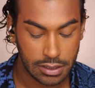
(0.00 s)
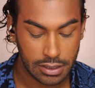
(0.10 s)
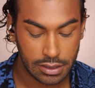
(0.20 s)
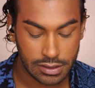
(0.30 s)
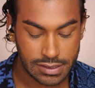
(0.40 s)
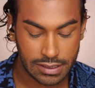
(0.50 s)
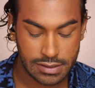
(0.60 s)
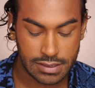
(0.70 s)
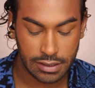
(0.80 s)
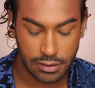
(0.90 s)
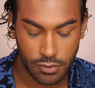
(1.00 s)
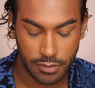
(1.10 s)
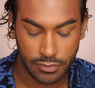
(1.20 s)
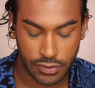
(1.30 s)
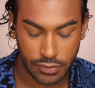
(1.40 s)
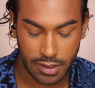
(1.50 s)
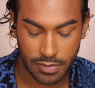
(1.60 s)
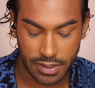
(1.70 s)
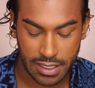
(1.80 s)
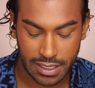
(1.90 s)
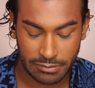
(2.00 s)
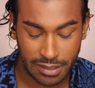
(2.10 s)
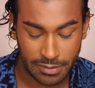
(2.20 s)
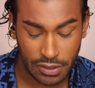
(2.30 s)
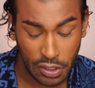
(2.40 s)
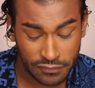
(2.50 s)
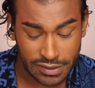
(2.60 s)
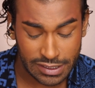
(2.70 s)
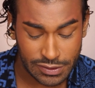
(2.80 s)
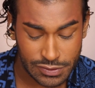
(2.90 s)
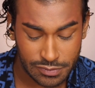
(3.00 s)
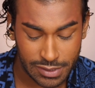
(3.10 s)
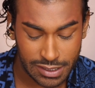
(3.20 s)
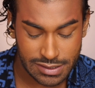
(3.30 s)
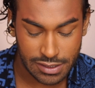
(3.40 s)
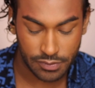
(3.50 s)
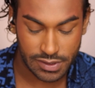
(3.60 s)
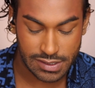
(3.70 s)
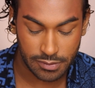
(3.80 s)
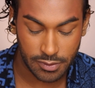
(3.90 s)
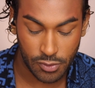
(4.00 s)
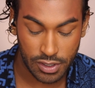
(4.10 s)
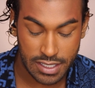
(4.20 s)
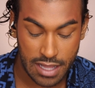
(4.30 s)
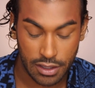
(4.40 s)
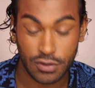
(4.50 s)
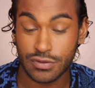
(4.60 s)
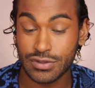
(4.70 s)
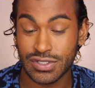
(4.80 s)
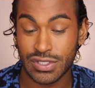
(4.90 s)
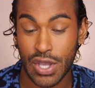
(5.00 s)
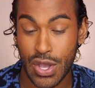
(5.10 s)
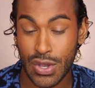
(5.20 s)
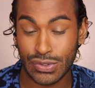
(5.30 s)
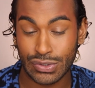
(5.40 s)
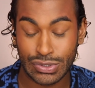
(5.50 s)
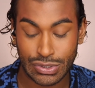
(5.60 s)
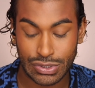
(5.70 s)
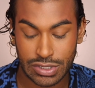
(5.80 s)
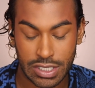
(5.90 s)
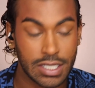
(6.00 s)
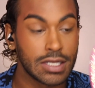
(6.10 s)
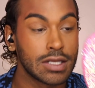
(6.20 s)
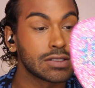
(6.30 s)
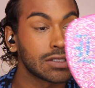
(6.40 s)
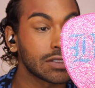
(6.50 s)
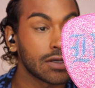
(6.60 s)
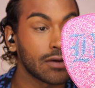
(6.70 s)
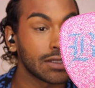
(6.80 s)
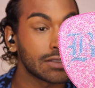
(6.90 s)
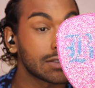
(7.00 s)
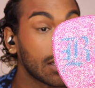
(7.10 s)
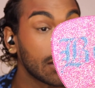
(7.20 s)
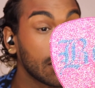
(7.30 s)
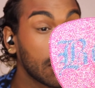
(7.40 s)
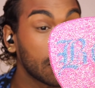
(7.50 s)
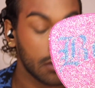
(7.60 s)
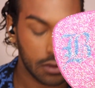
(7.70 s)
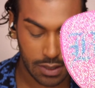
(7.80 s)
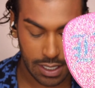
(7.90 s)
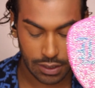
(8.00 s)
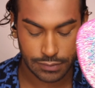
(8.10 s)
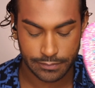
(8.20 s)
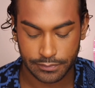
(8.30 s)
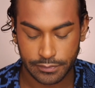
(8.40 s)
It looks like there's a little warmth to it, but not, maybe, hopefully not too much. I hope there's a little bit more yellow tones. So let's go ahead and set the under, oh, actually.